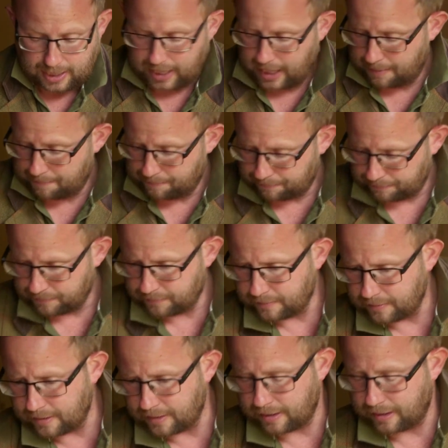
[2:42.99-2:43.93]
And
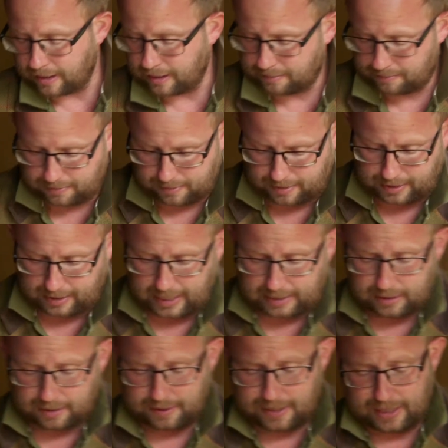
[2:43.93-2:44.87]

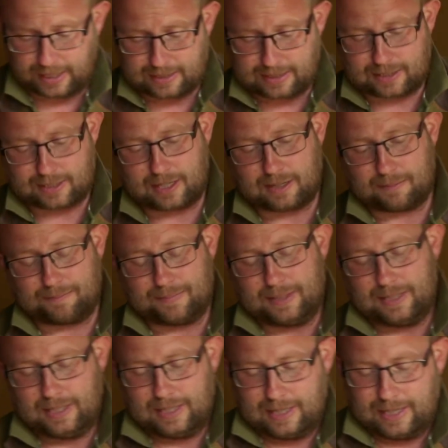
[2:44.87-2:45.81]
the other thing is
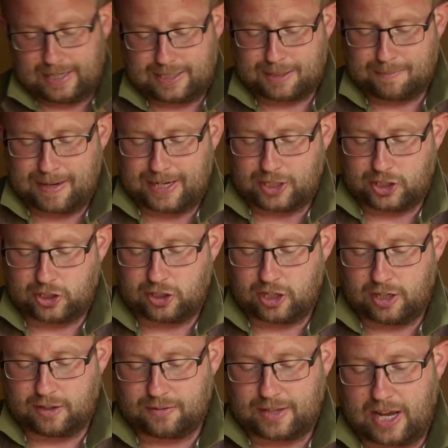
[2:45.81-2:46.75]
to make
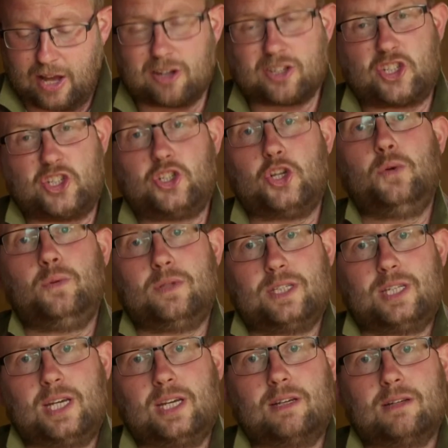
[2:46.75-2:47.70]
sure they aren't
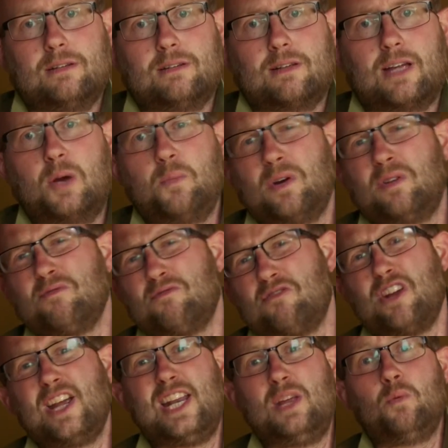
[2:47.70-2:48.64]
shooting. I wouldn't
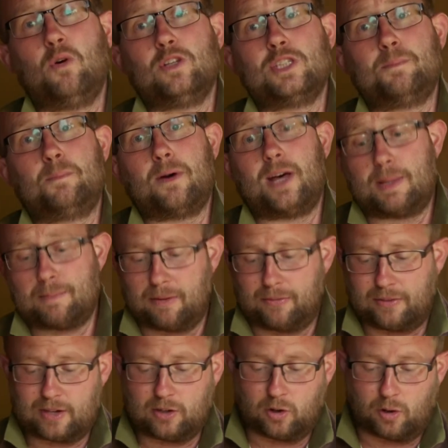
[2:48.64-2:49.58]
really want to buy them if
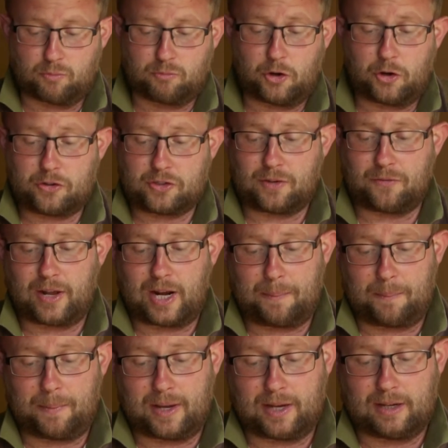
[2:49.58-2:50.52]
they'd got roots
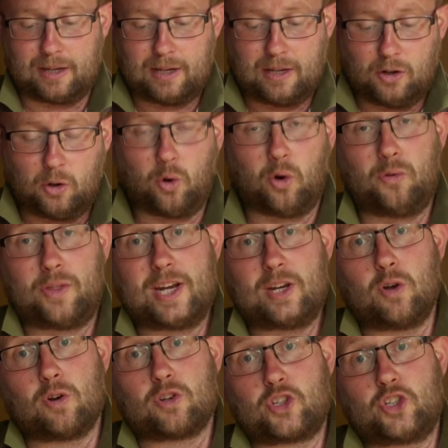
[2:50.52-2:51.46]
developing or they'd
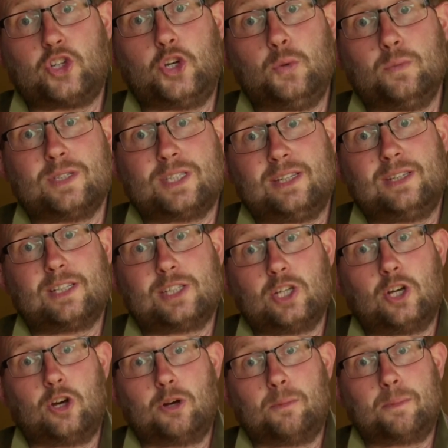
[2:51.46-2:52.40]
got shoots in the
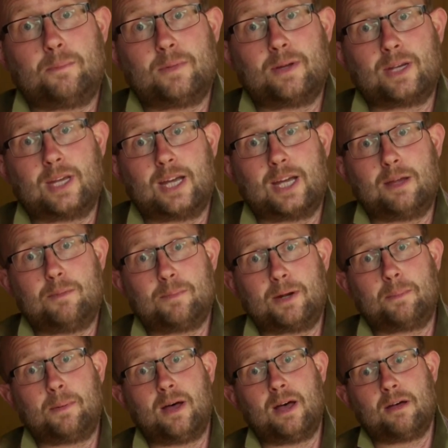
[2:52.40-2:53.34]
top, okay? But
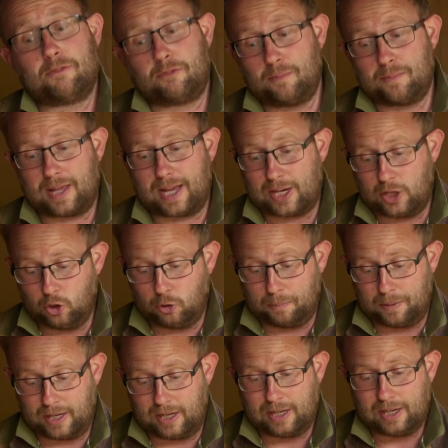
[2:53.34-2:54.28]
apart from that, you'll
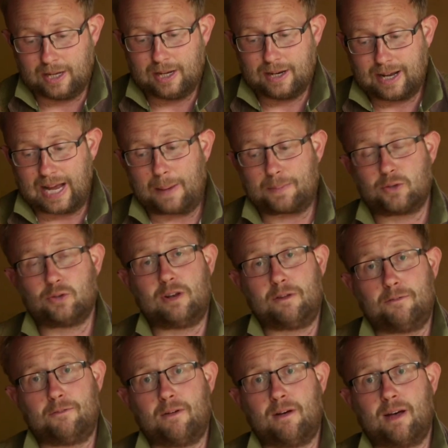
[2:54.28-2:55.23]
be absolutely
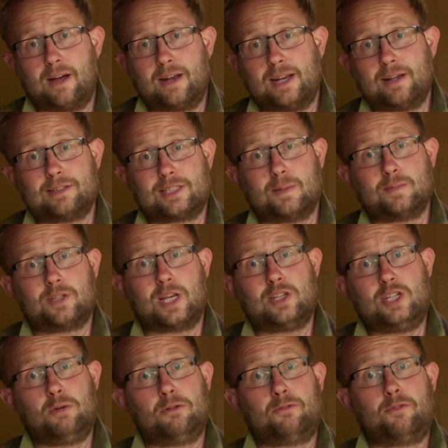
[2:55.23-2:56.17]
fine. Now,
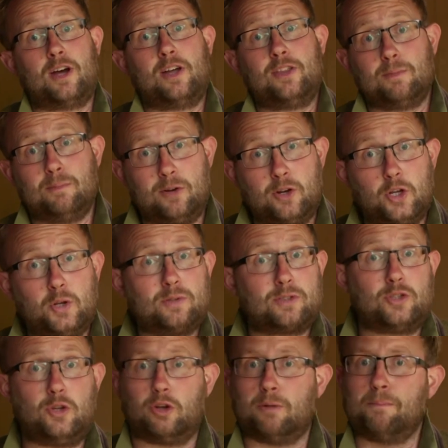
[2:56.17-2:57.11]
sometimes you'll find them
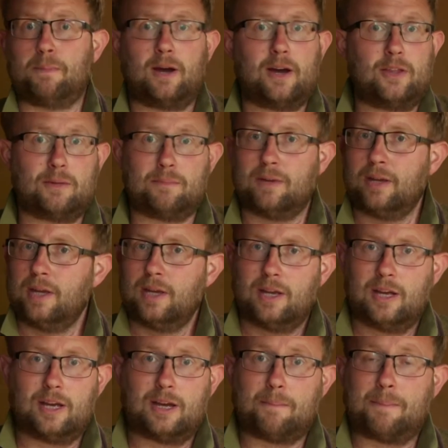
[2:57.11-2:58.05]
loose and you can buy them,
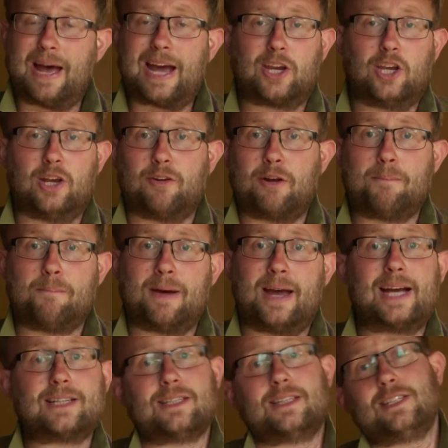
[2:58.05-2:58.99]
pack your own
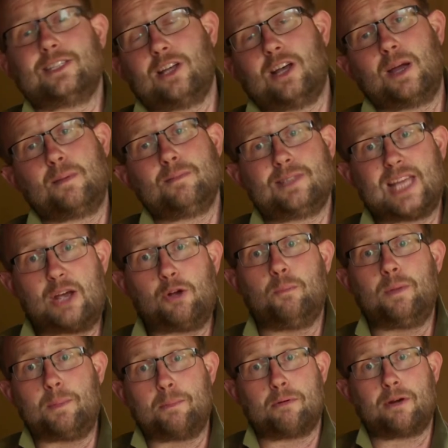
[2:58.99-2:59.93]
bags. Other times they will
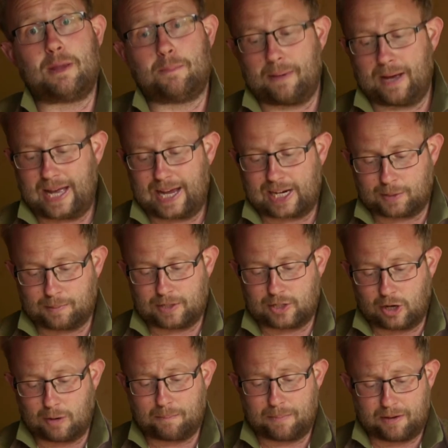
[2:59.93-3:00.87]
be pre-packed, but
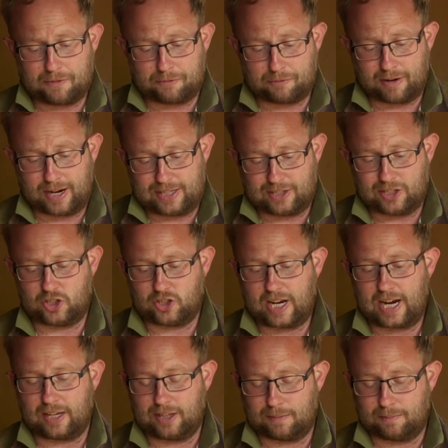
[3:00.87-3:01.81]
don't be afraid to
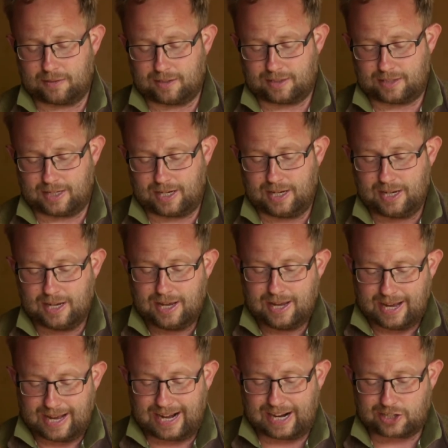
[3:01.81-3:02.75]
check them to see
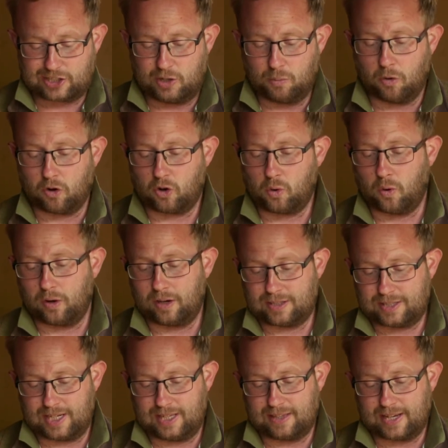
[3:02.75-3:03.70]
actually what
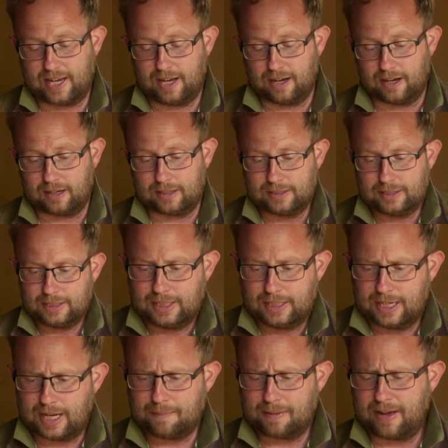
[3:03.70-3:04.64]
quality they are.
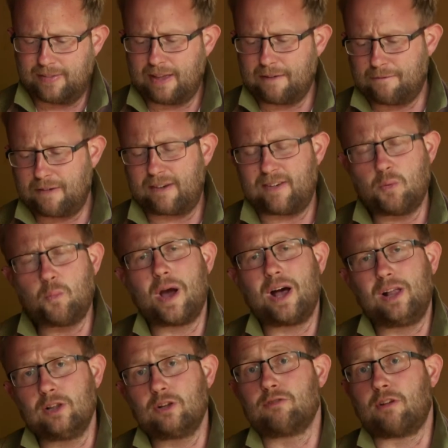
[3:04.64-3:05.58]
And they're very
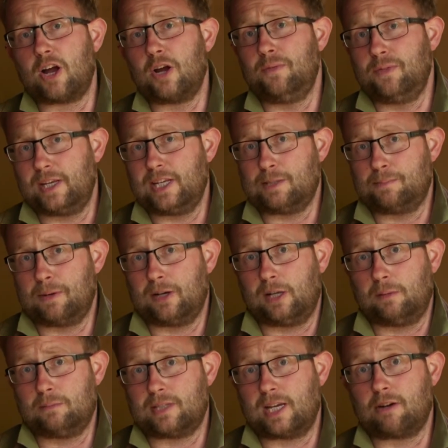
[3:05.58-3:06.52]
well grown, these
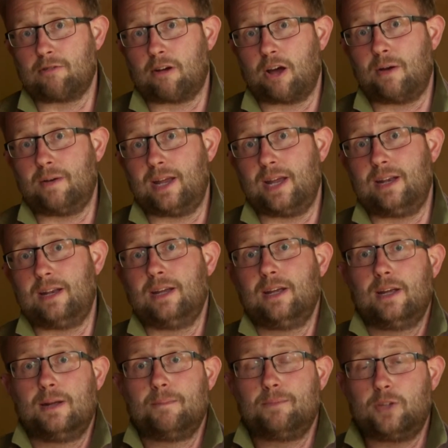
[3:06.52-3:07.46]
bulbs. They're grown in
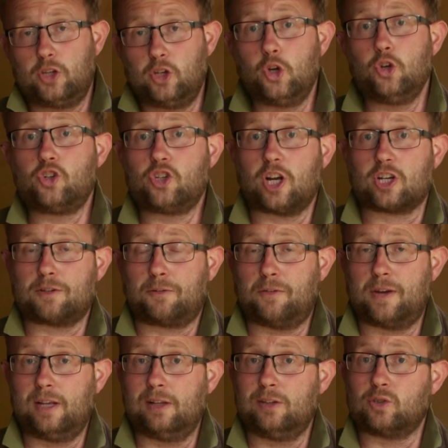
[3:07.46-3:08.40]
huge Dutch
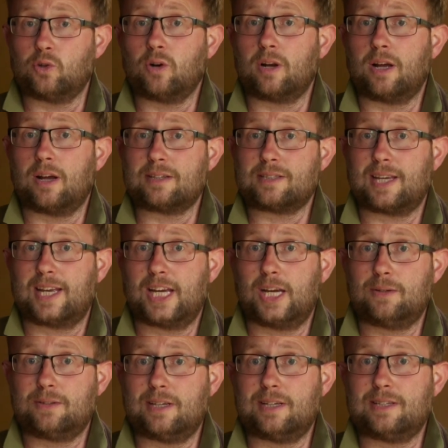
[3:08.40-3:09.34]
fields or glass
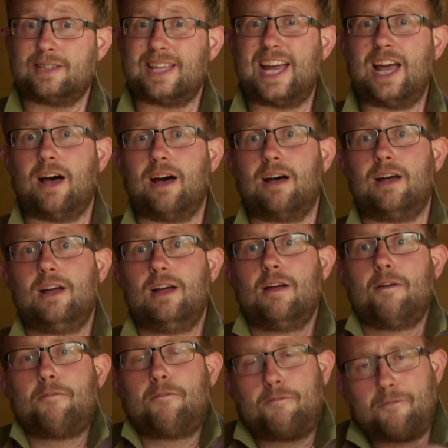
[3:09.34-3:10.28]
houses. They are
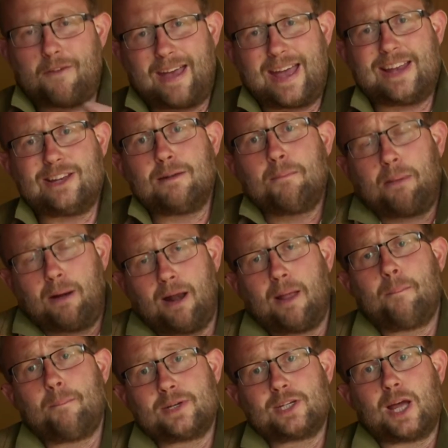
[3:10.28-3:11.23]
fed and
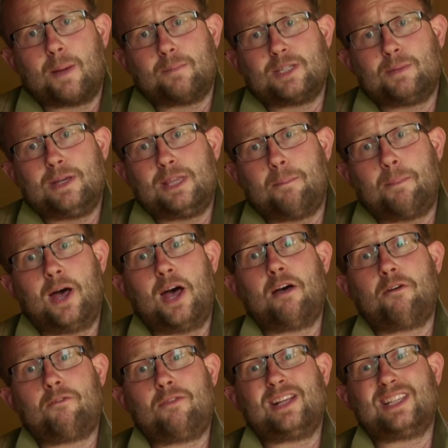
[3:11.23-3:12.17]
plumped up to be the
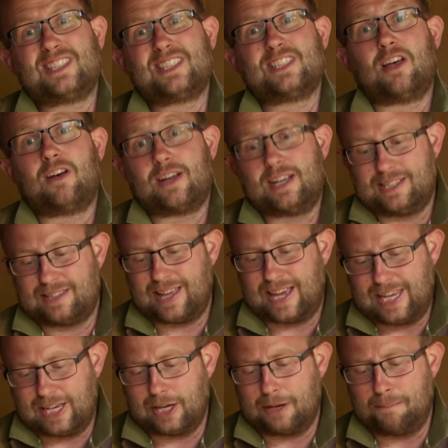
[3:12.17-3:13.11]
perfect size
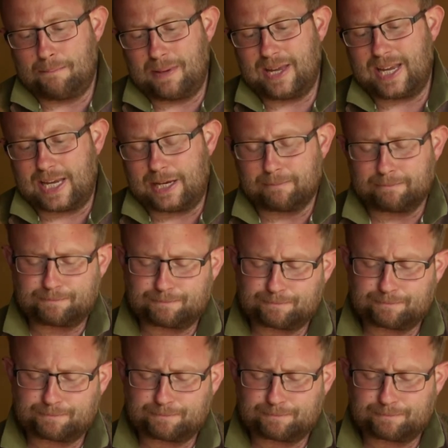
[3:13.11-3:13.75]
they can be.